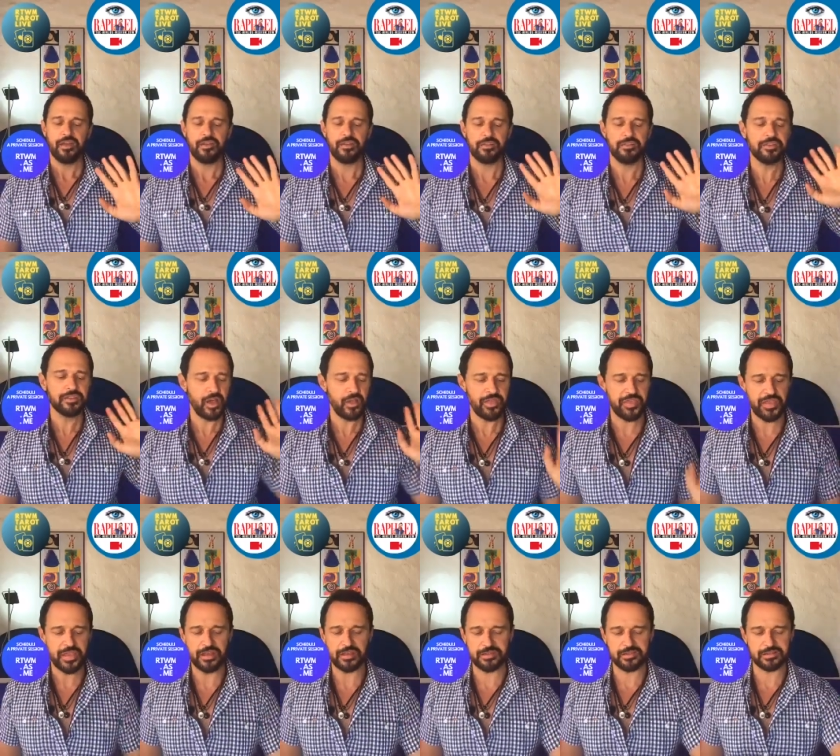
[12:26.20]

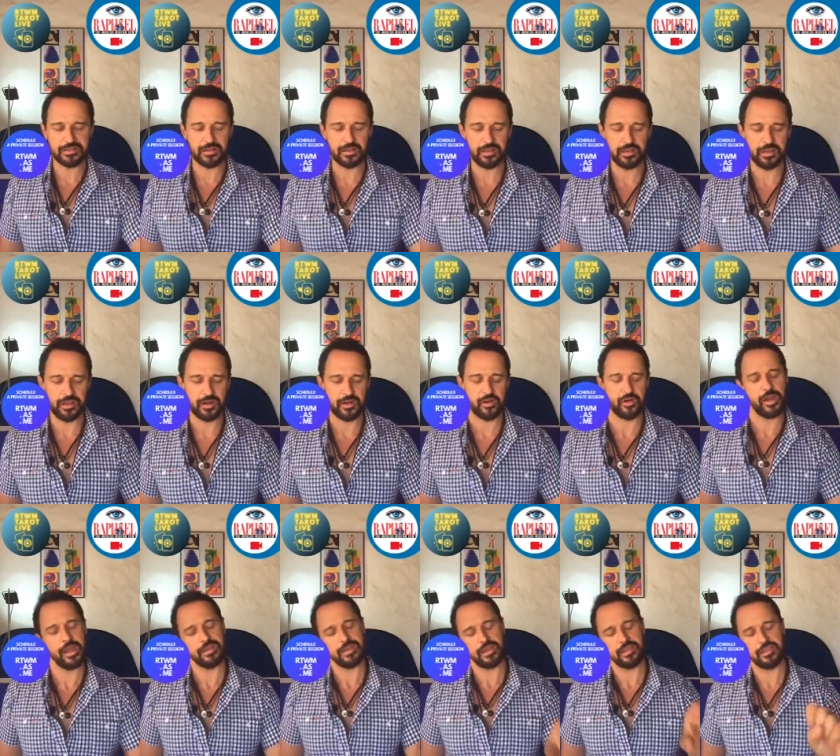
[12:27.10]
Nothing is clear,
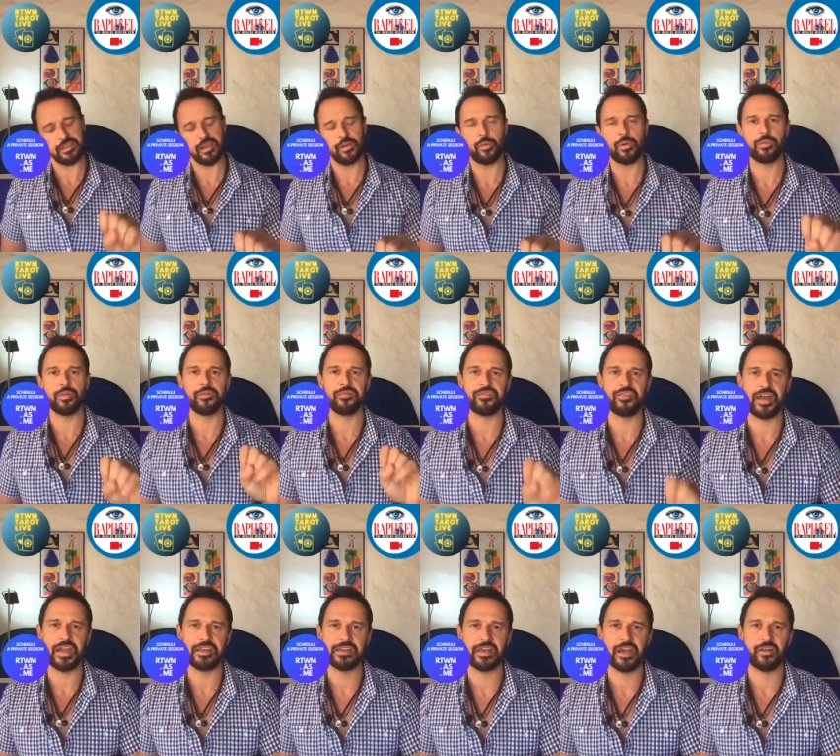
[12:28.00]
and I think we will
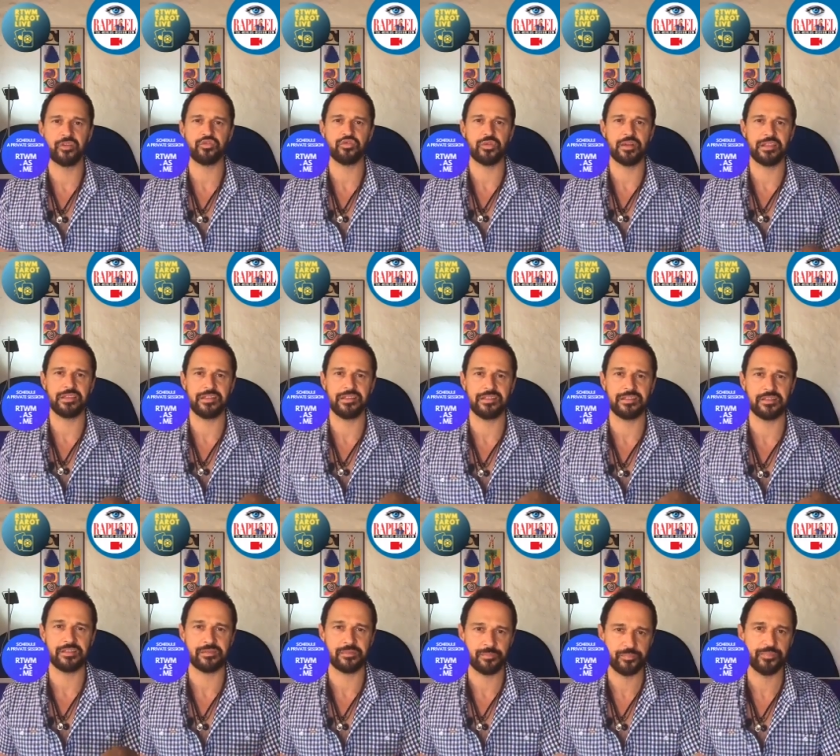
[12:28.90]
find out during
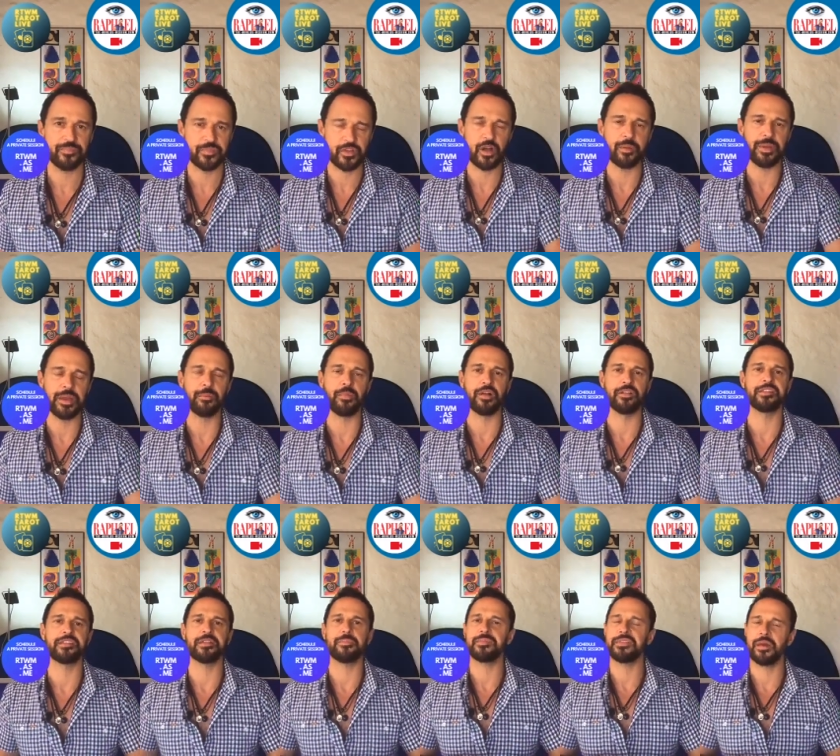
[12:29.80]
these coming months,
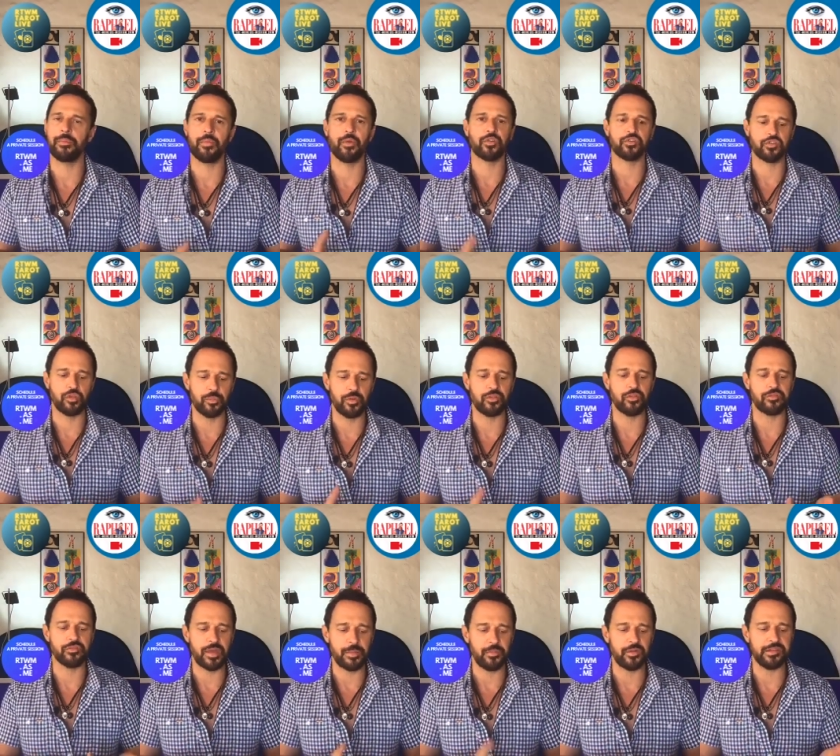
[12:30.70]
September, October,
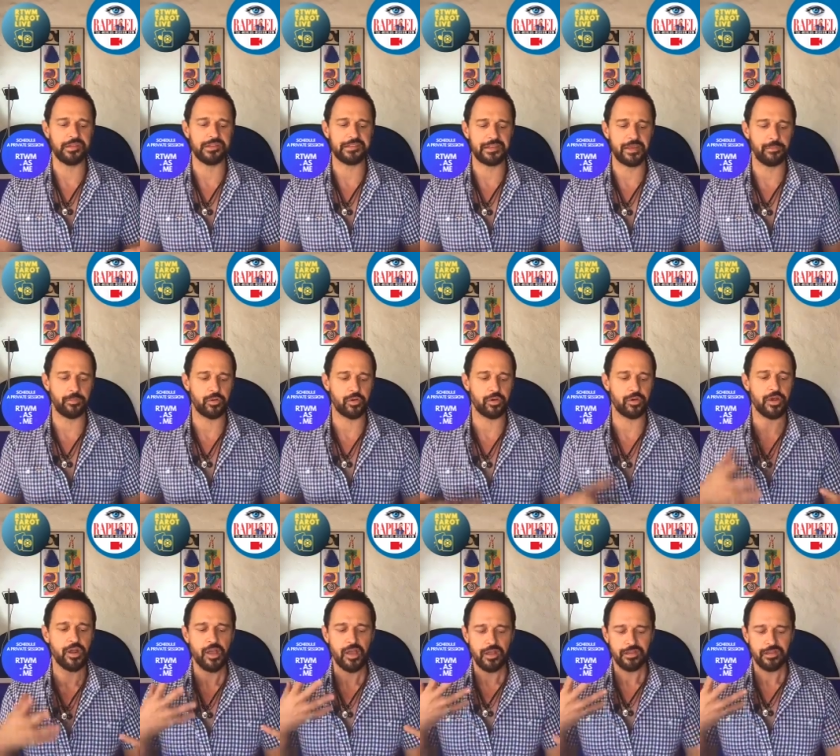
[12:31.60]
November, December.